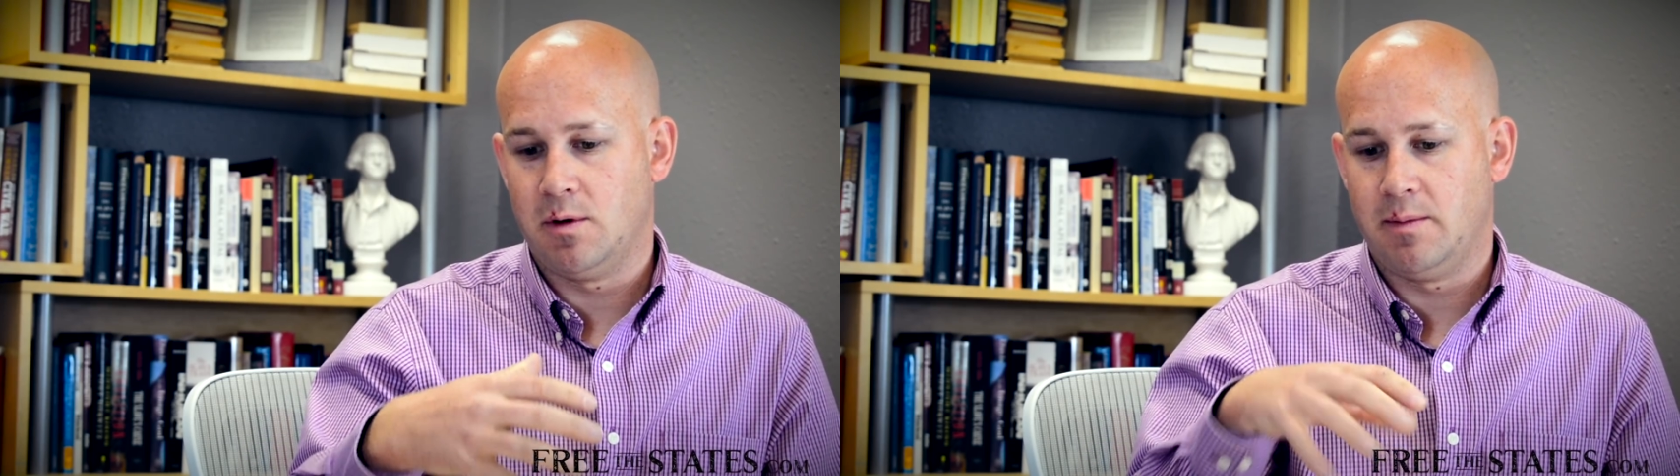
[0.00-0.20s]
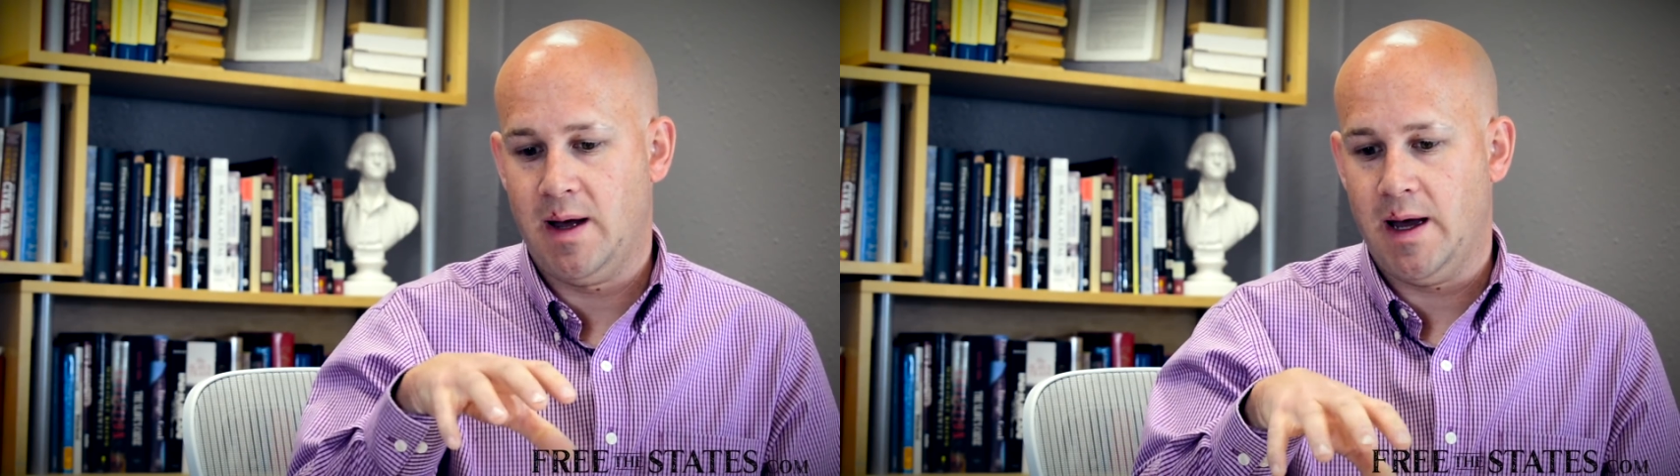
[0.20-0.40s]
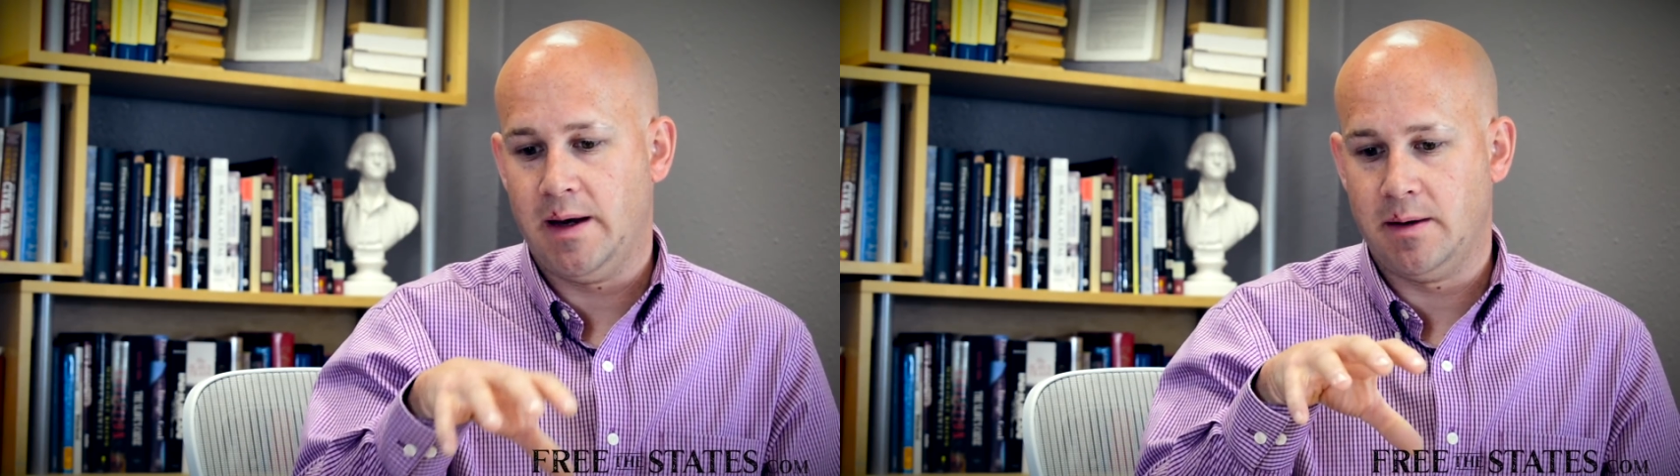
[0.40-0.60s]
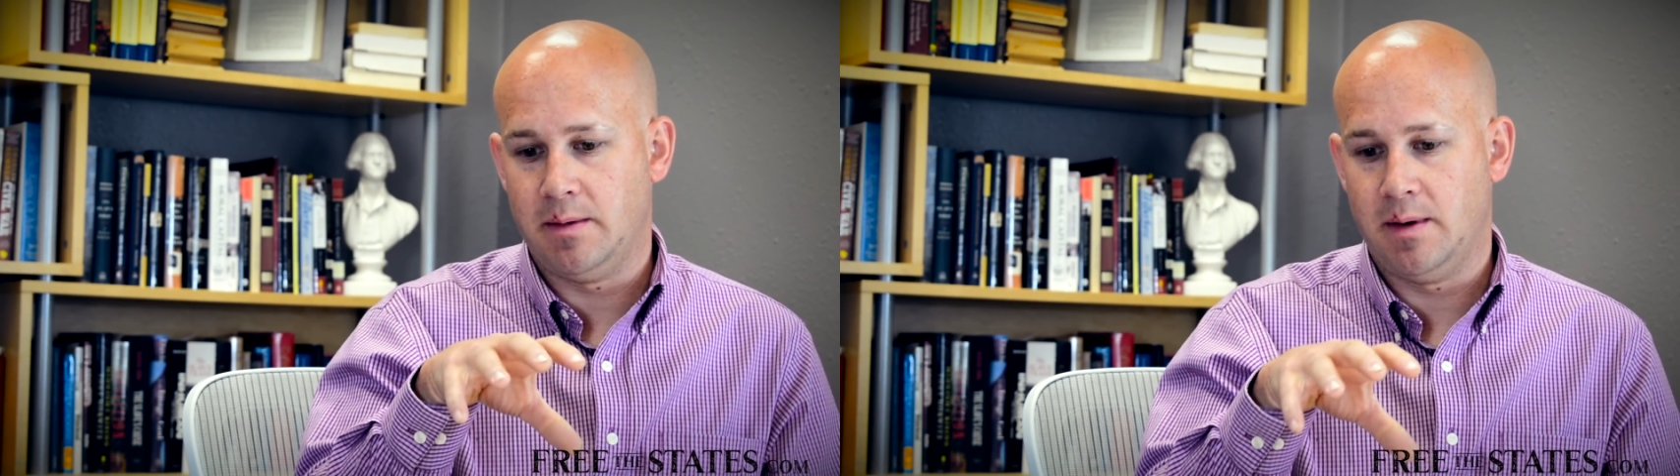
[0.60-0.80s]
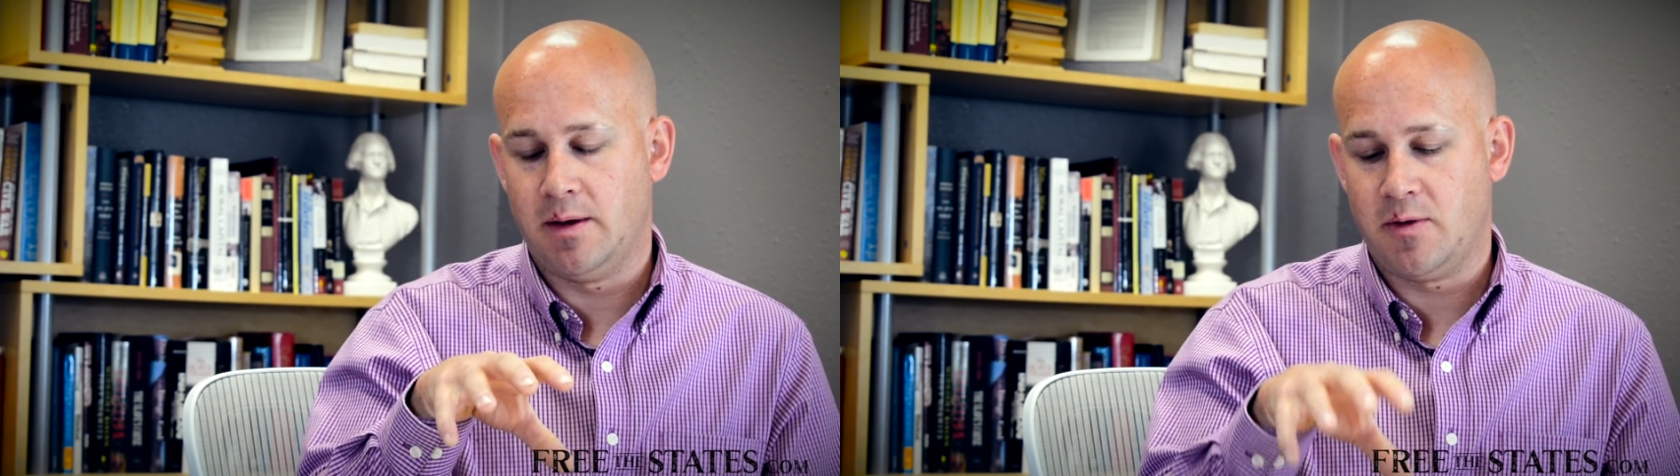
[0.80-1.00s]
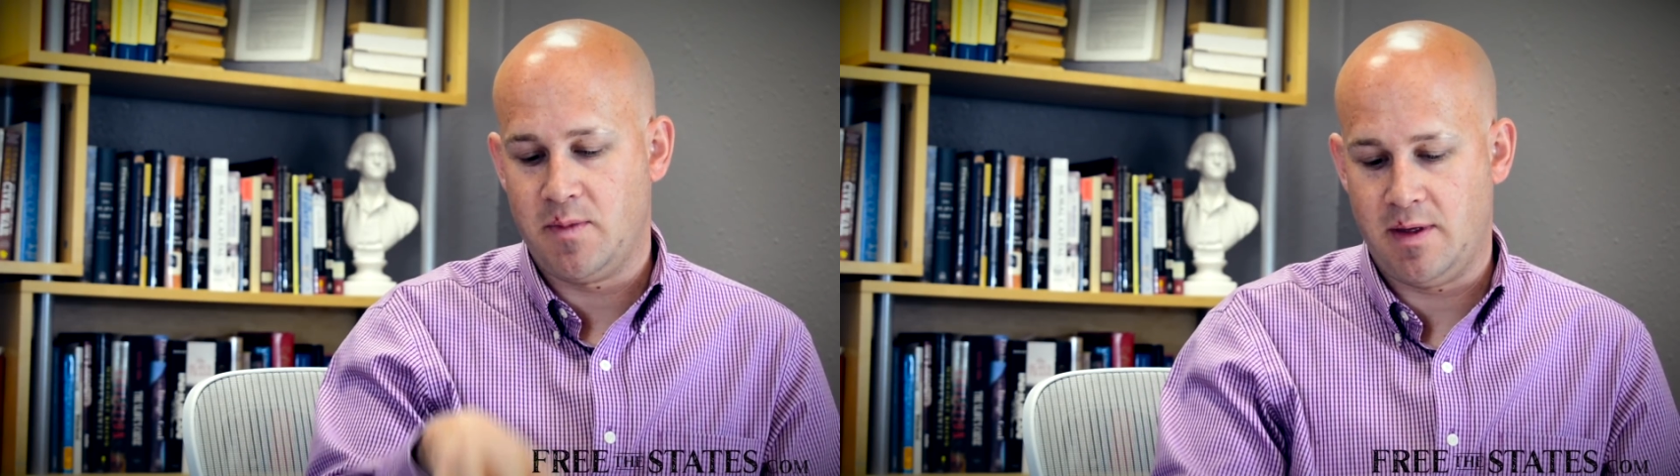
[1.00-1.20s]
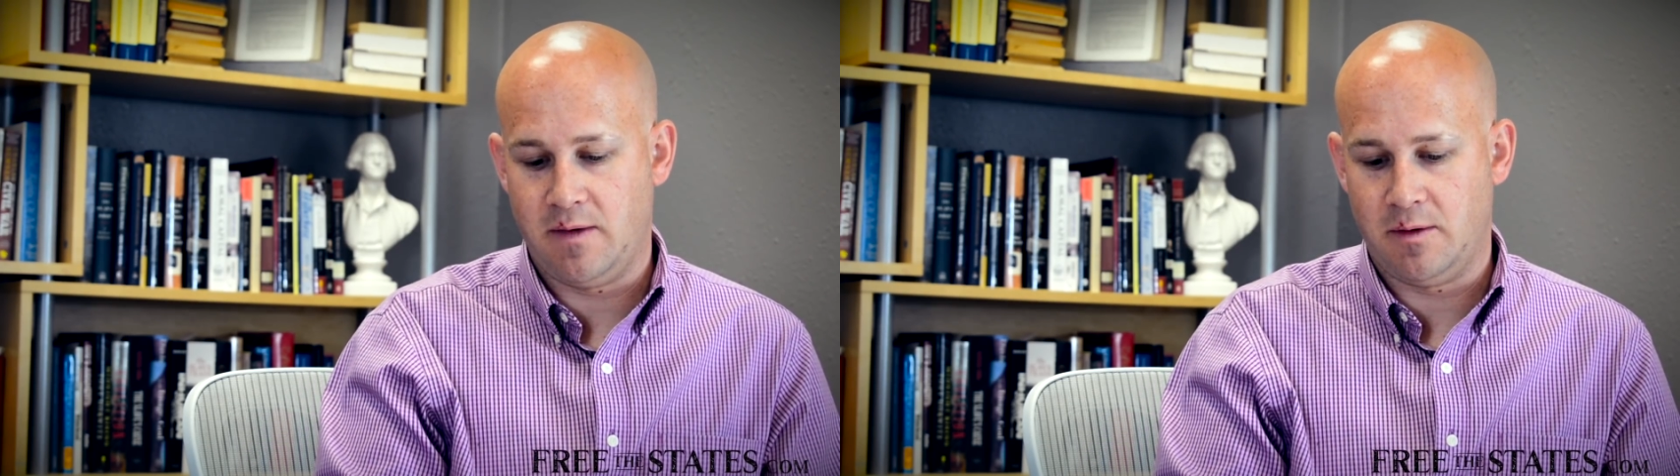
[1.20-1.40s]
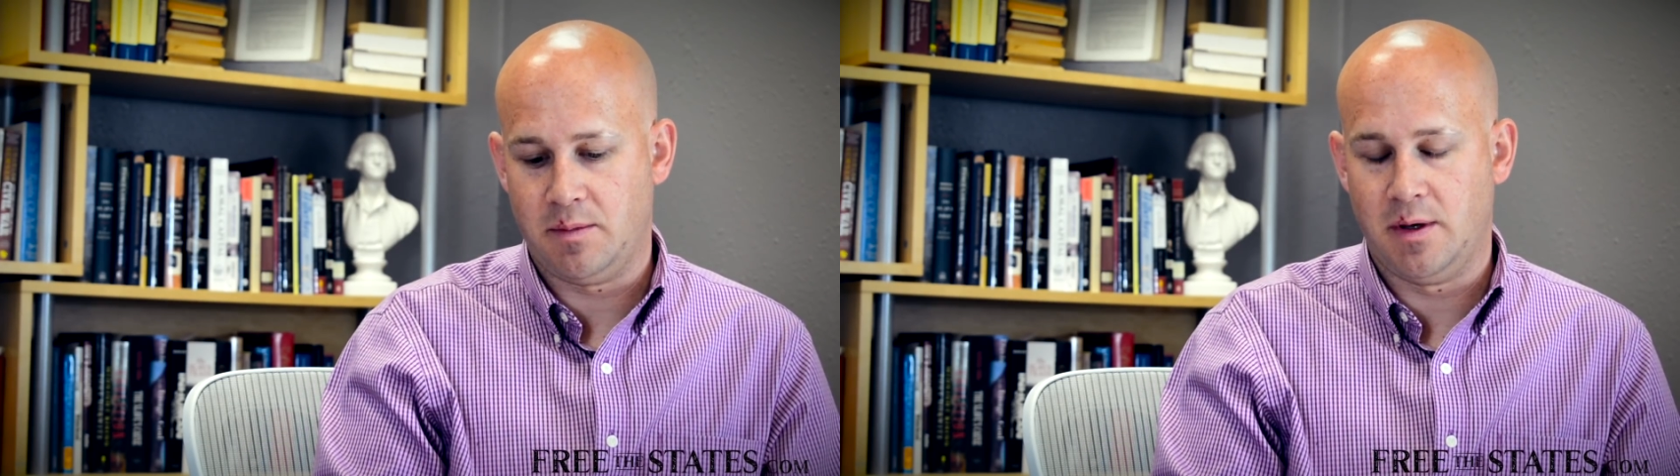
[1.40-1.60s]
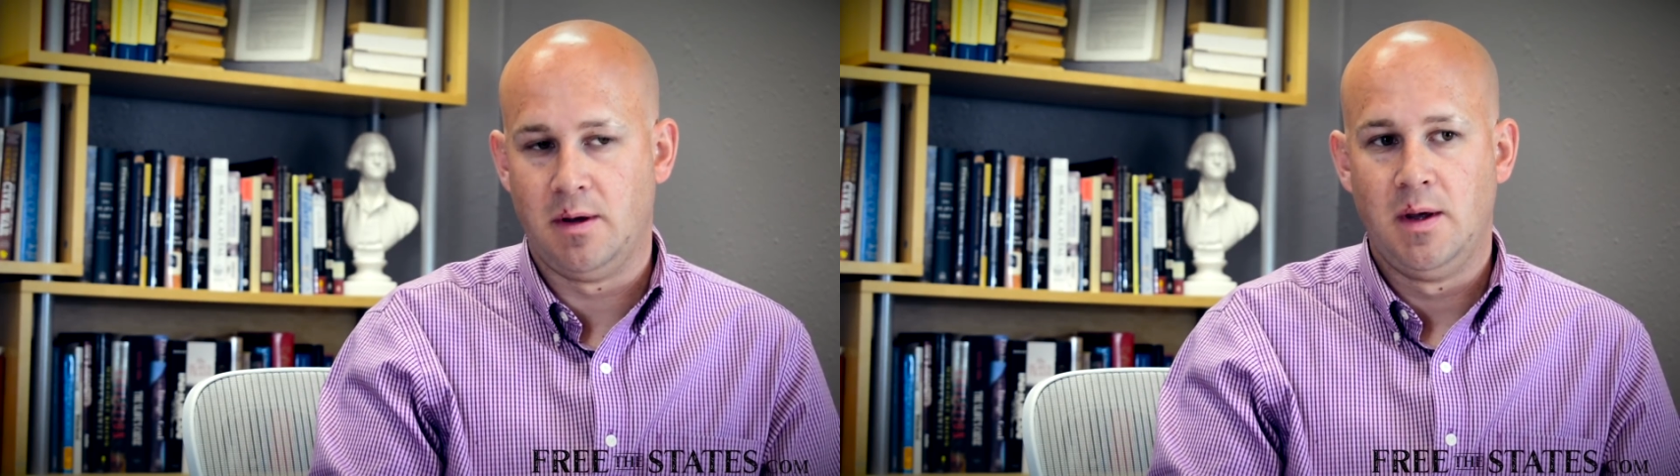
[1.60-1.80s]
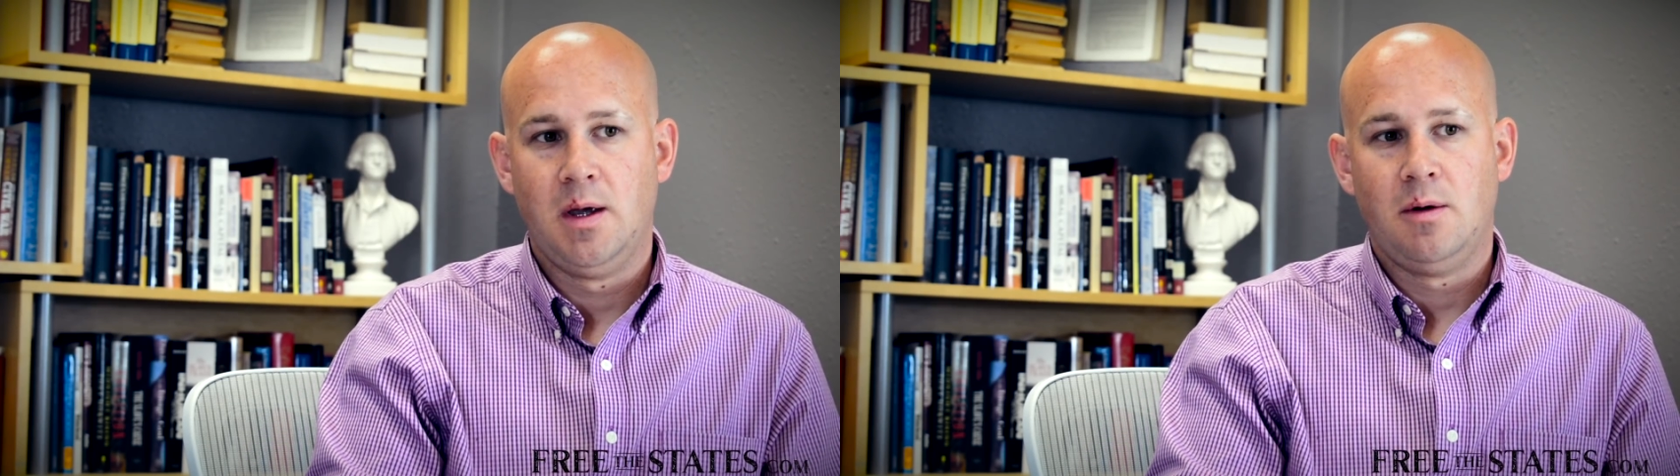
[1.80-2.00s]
were behind a specific bill